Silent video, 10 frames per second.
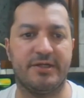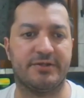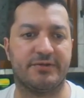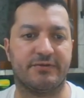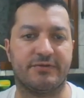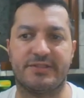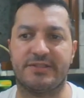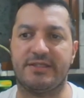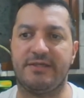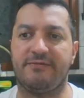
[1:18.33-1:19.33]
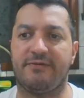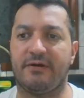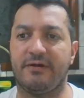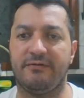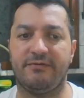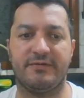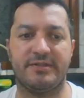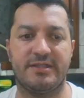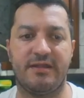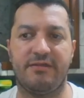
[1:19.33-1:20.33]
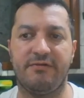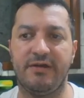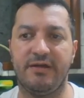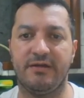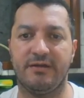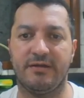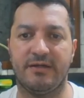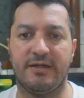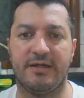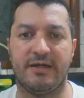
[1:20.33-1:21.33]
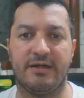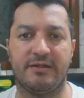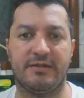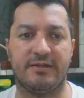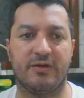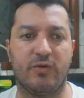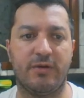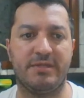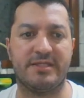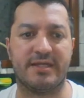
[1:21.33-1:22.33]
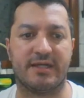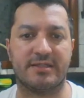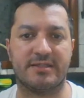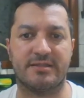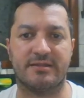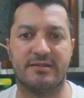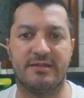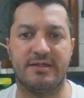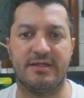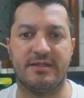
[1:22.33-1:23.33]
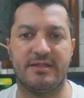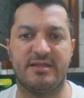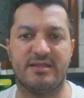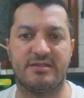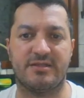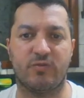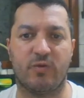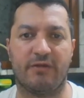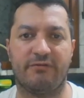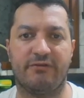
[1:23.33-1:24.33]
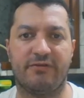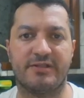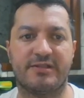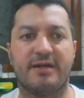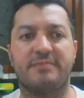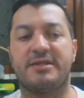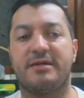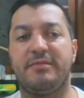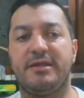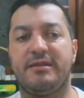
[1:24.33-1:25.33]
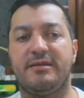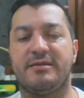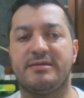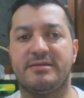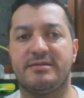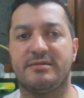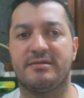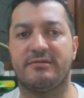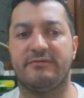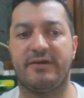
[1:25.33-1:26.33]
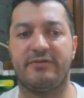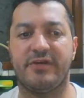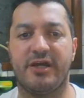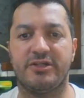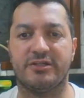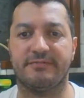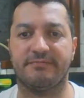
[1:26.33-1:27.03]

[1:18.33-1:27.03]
So c5, c3, and queen b6. This is one of the first times I meet this variation.